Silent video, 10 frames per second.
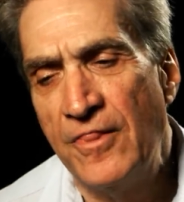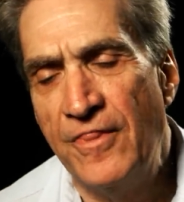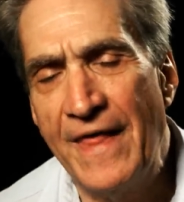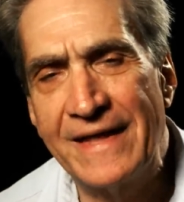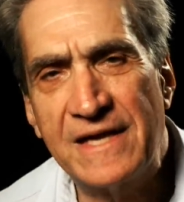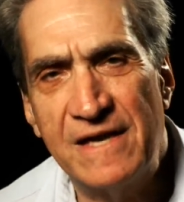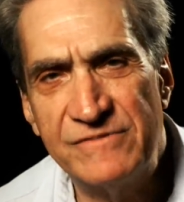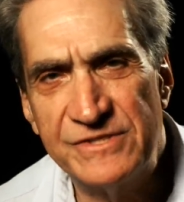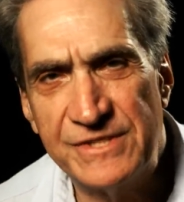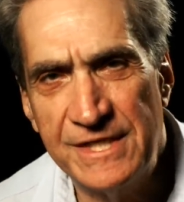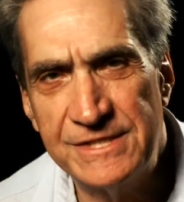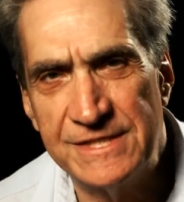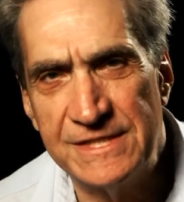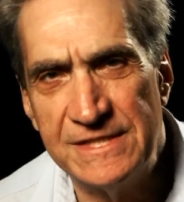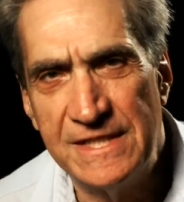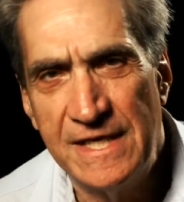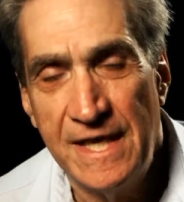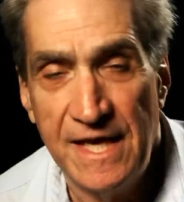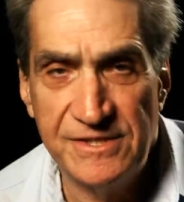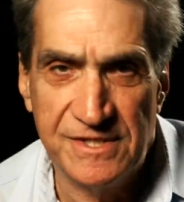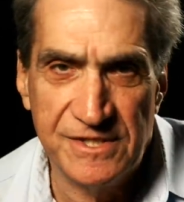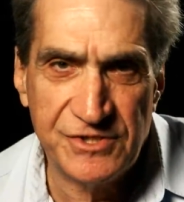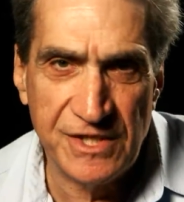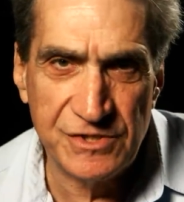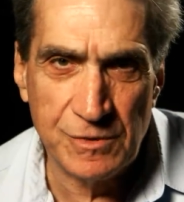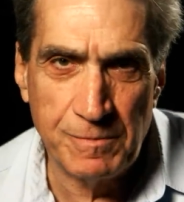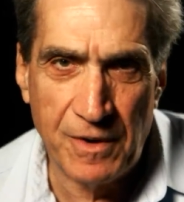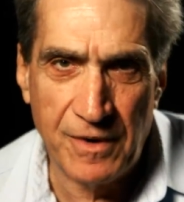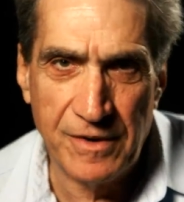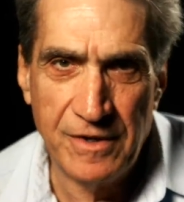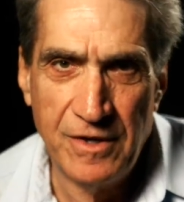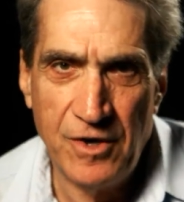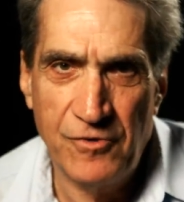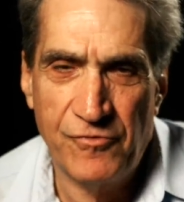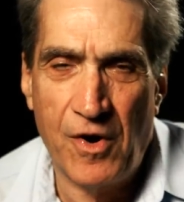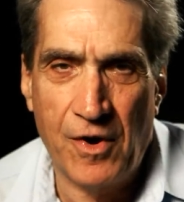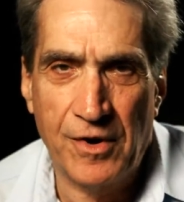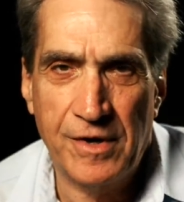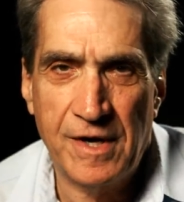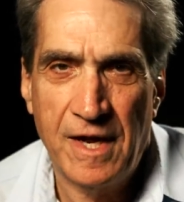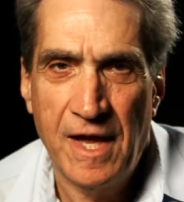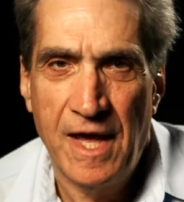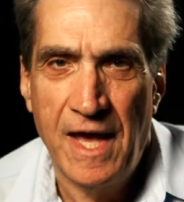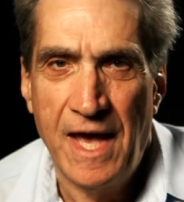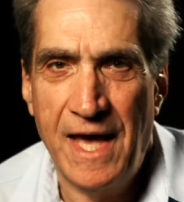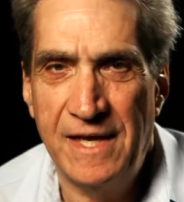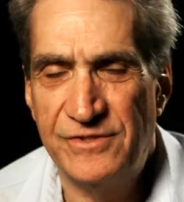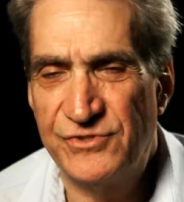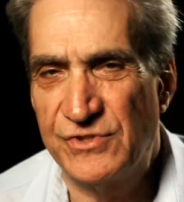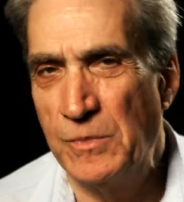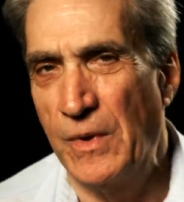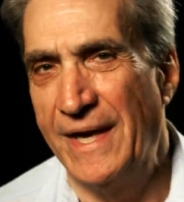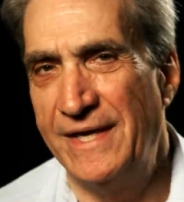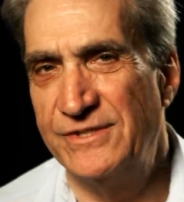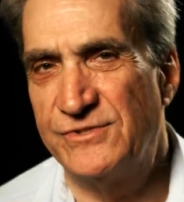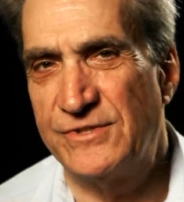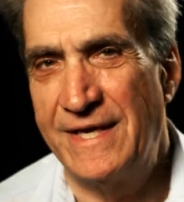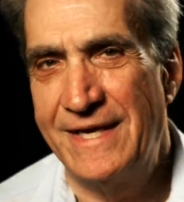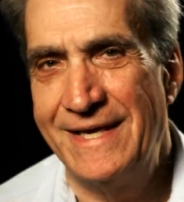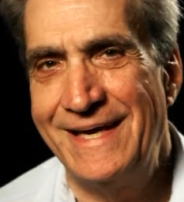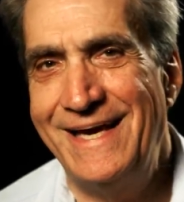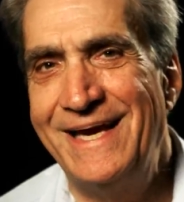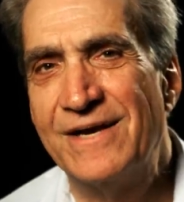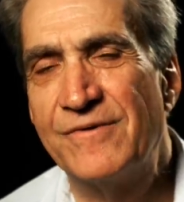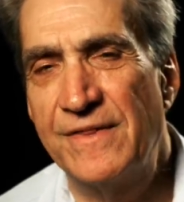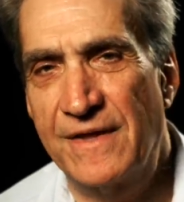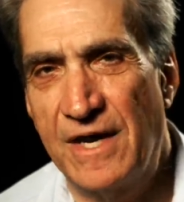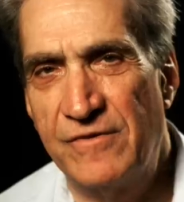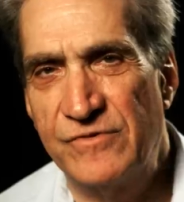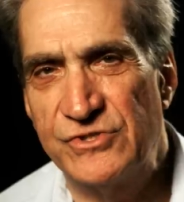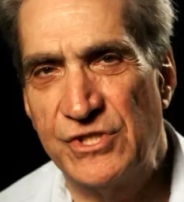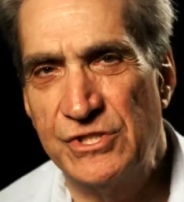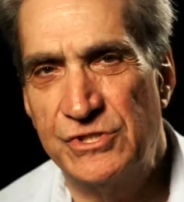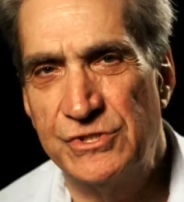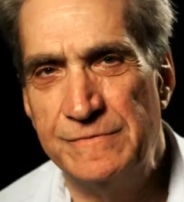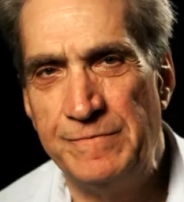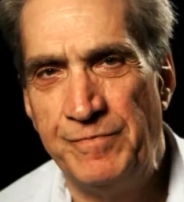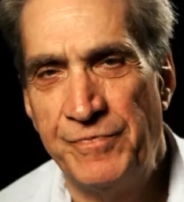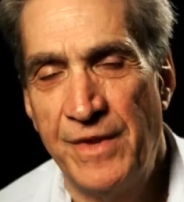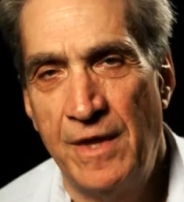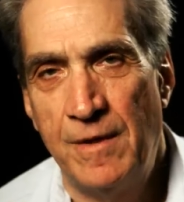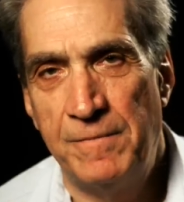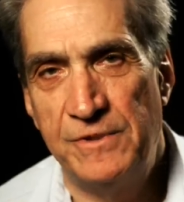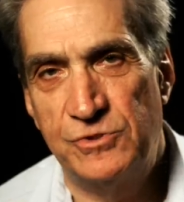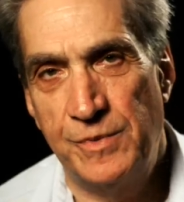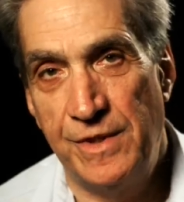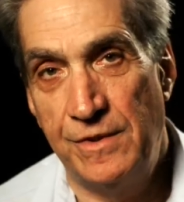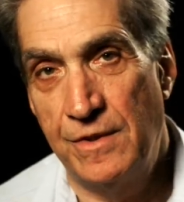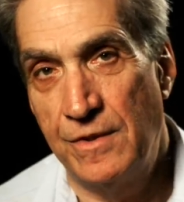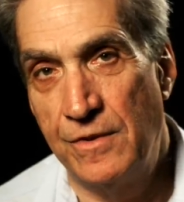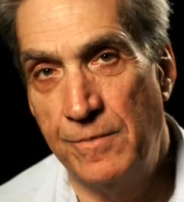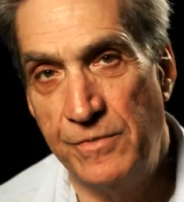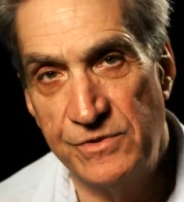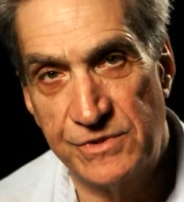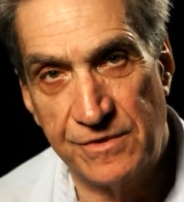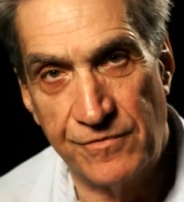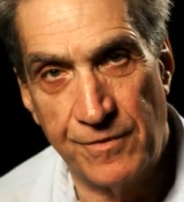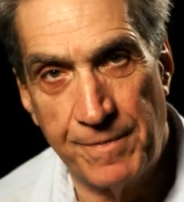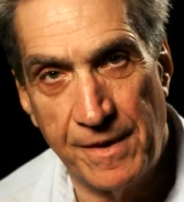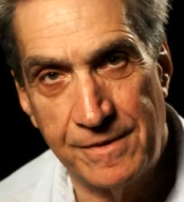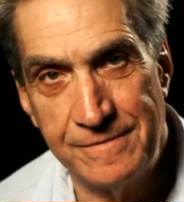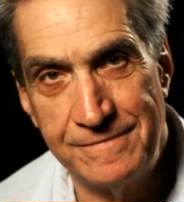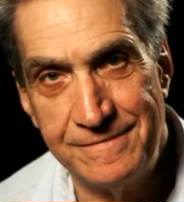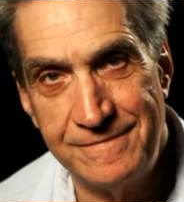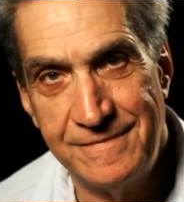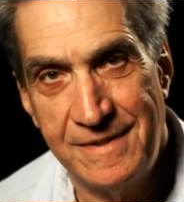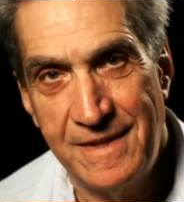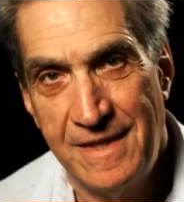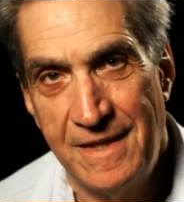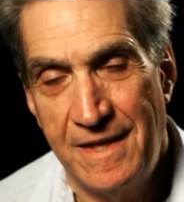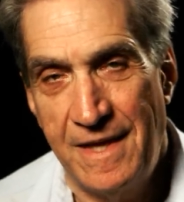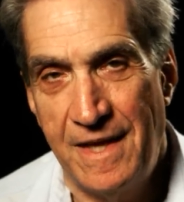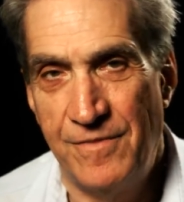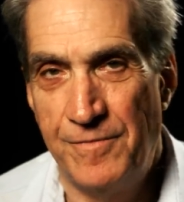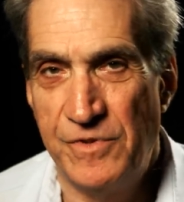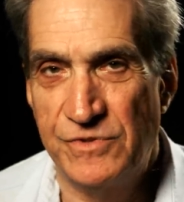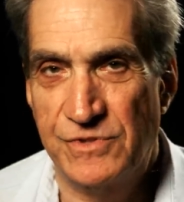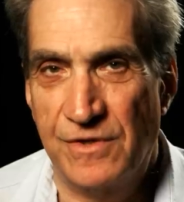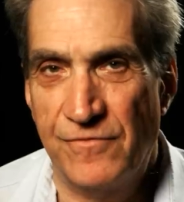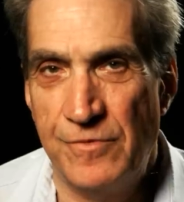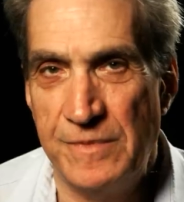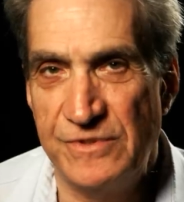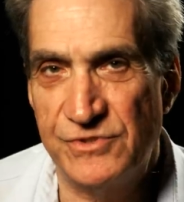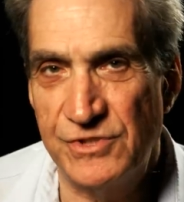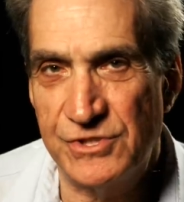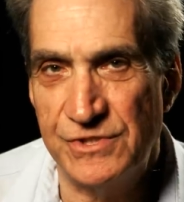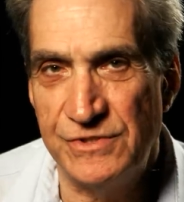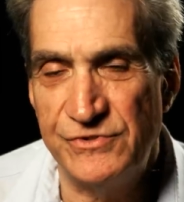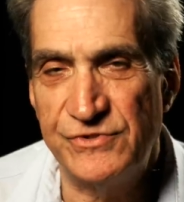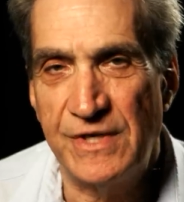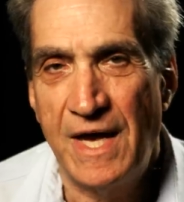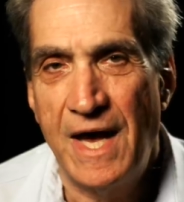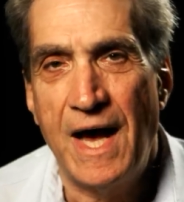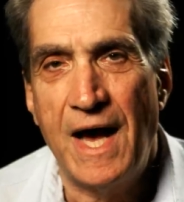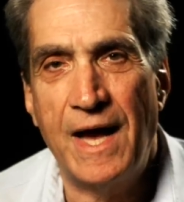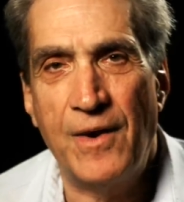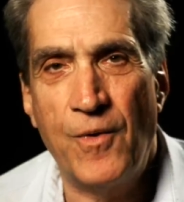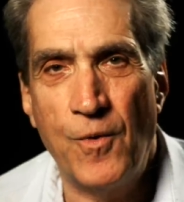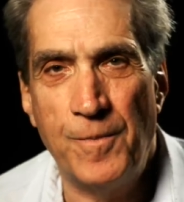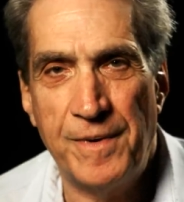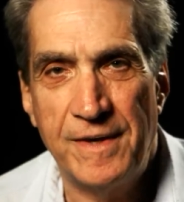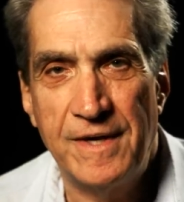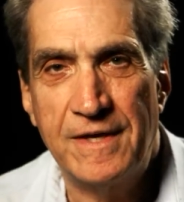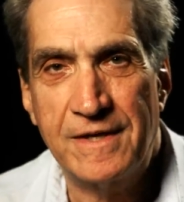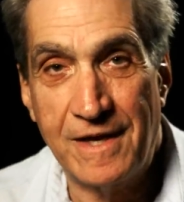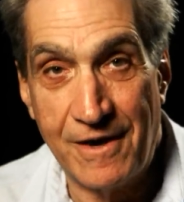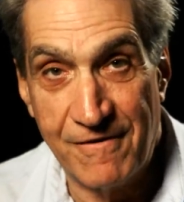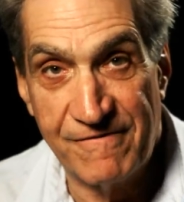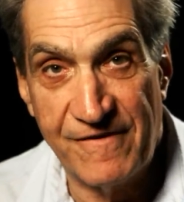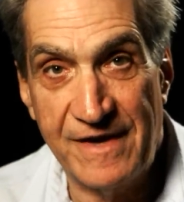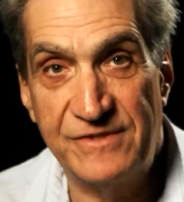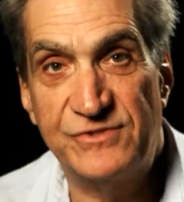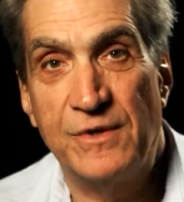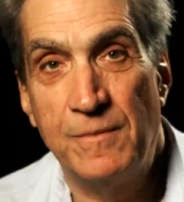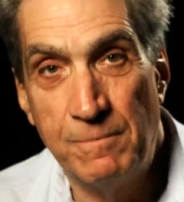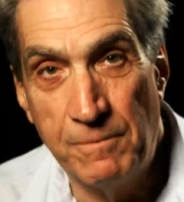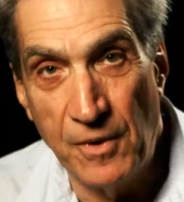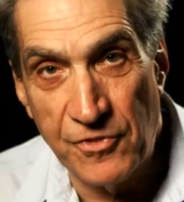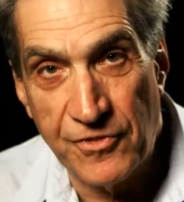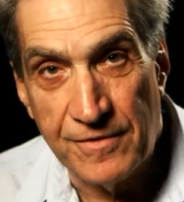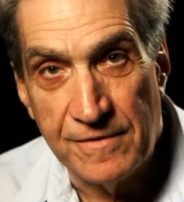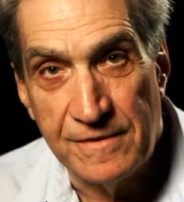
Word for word: That conversation is an essential part of art. And in some ways, hearing the conversation between the music of the poem and the music of the musicians, I hope clarifies both.